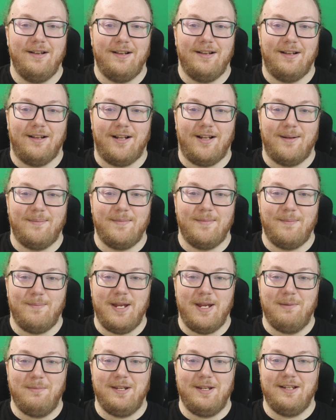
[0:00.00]

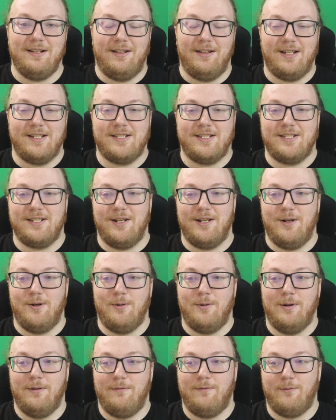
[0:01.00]
Maybe less
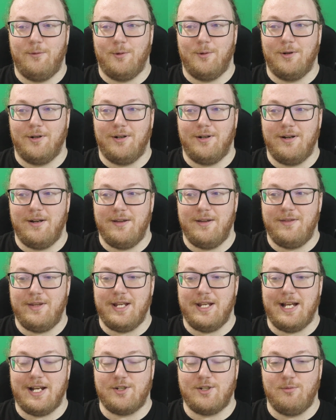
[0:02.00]
so for
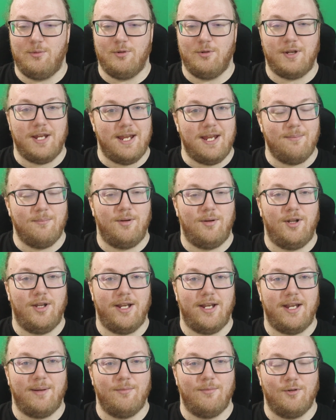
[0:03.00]
the actual
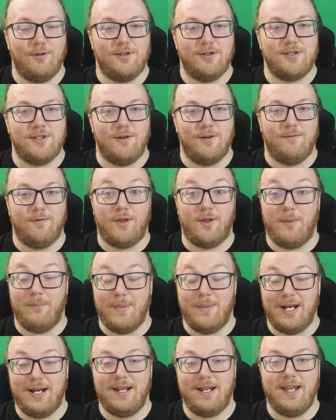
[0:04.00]
gameplay and more so for the
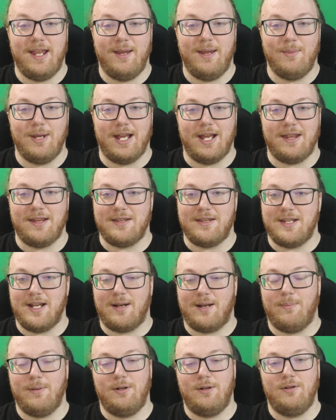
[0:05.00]
metagaming and the
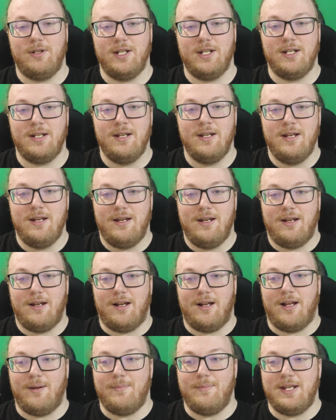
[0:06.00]
deck building,
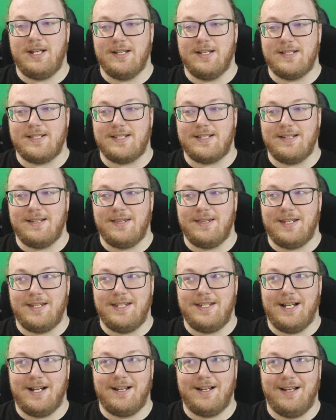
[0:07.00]
because the
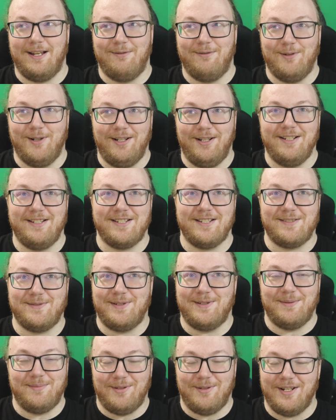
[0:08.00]
deck I really just
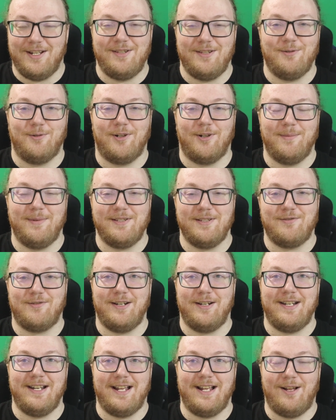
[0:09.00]
want to play in tournaments
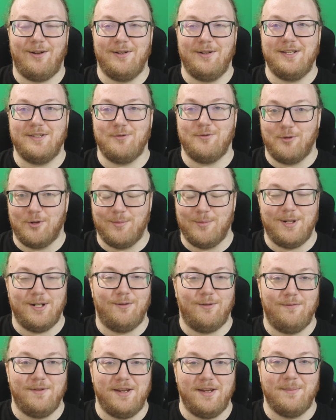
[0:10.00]
right now is
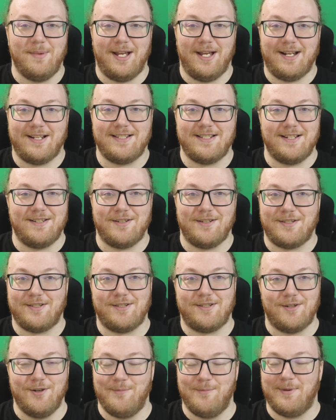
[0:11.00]
Orbeetle VMAX and
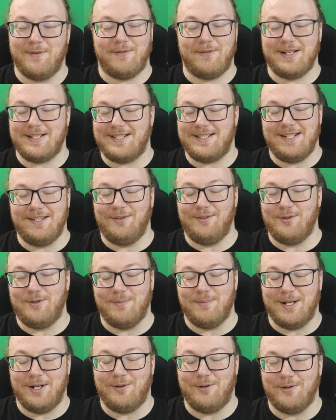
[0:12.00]
just scoop if I see
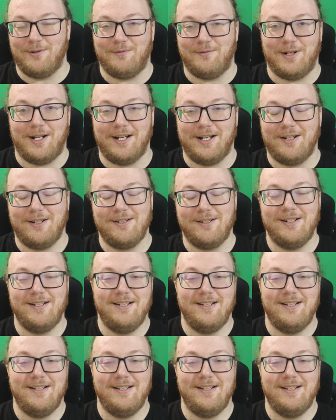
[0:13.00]
Luke Metal or Fire,